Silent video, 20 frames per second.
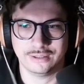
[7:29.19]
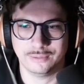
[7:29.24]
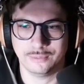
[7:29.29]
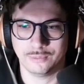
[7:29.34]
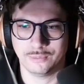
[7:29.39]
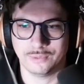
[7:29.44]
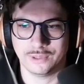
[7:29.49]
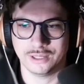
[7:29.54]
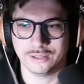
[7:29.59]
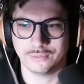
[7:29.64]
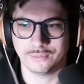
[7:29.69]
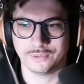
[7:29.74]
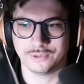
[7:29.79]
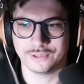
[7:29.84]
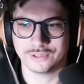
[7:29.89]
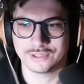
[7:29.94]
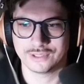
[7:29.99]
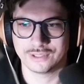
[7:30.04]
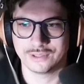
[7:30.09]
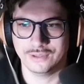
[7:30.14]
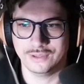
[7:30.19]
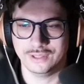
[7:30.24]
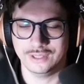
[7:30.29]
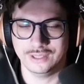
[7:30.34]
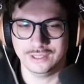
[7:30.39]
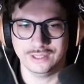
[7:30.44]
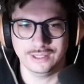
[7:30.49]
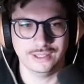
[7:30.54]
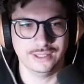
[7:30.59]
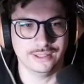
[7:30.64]
One was
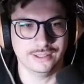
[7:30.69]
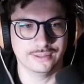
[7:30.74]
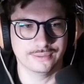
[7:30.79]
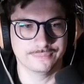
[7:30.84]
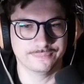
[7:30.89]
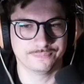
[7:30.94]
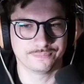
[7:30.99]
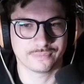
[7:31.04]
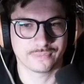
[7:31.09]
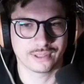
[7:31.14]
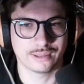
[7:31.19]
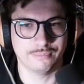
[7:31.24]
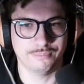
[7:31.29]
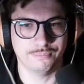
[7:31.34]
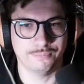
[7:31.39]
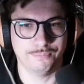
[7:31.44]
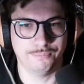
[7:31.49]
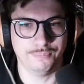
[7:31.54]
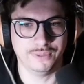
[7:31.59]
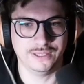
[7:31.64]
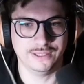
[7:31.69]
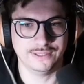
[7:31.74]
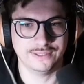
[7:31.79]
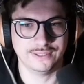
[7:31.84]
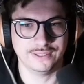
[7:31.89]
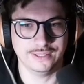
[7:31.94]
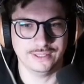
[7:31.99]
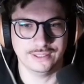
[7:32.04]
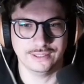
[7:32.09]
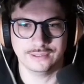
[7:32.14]
the
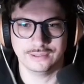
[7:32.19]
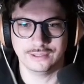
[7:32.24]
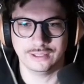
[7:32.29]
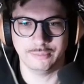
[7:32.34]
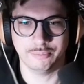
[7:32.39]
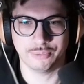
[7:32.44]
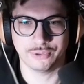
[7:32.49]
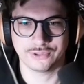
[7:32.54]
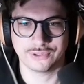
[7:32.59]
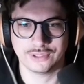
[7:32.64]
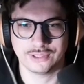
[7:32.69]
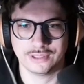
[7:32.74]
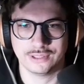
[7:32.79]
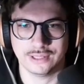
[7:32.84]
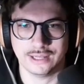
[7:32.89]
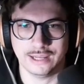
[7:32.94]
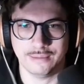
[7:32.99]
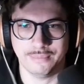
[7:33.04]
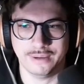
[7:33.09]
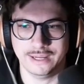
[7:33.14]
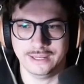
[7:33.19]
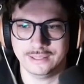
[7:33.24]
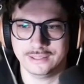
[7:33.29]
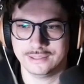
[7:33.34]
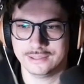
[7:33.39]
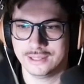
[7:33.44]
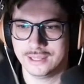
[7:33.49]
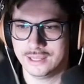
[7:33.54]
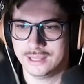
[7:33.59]
BTC deposit I made,